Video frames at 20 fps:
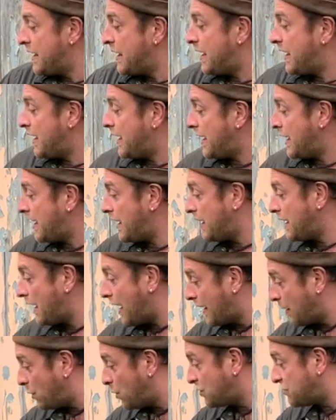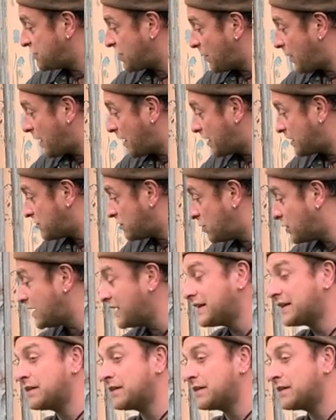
And also I'm going to talk a little